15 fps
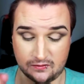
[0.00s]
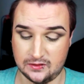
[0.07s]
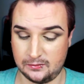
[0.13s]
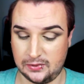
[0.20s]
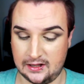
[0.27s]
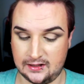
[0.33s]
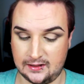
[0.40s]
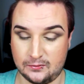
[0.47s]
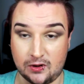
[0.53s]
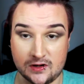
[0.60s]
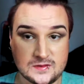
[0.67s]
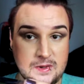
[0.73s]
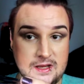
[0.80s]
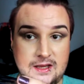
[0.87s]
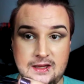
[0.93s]
of the blending
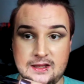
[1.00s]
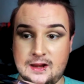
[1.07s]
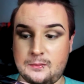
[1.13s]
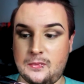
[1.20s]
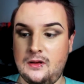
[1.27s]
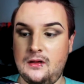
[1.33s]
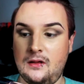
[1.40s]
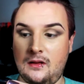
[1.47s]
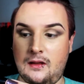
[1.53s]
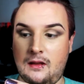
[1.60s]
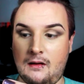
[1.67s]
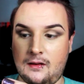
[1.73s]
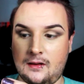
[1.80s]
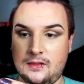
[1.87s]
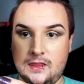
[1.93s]
brush, picking it up
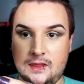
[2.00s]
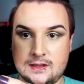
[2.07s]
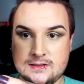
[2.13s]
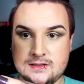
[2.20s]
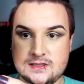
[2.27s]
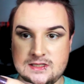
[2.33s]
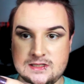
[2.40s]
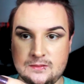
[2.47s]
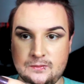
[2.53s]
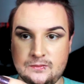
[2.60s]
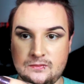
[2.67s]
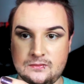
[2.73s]
like this.